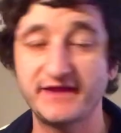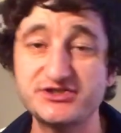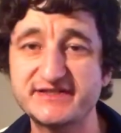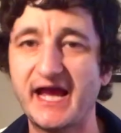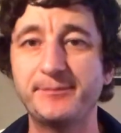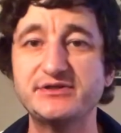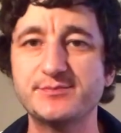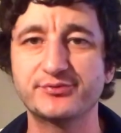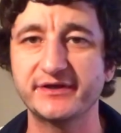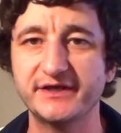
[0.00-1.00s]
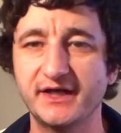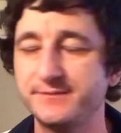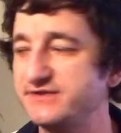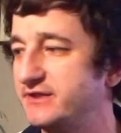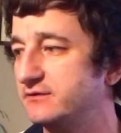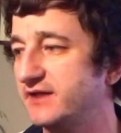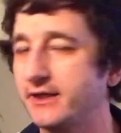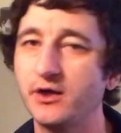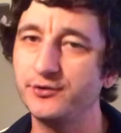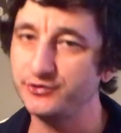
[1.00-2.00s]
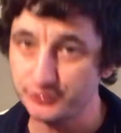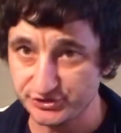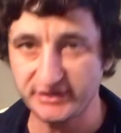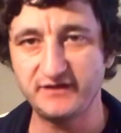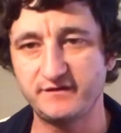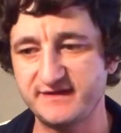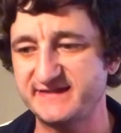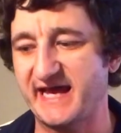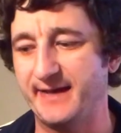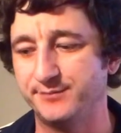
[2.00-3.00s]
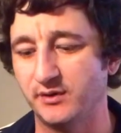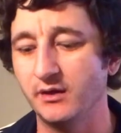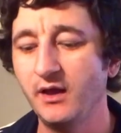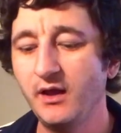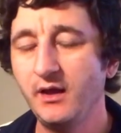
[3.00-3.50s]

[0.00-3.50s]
They just happen to bring it up to you, like, oh, you should eat this apple.